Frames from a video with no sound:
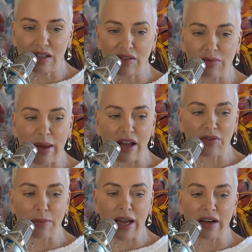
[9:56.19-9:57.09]
of
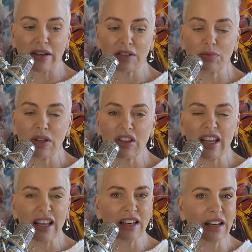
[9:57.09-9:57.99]
mathematics
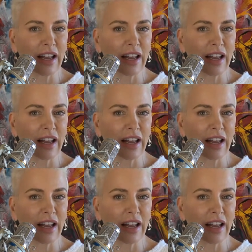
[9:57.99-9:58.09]
within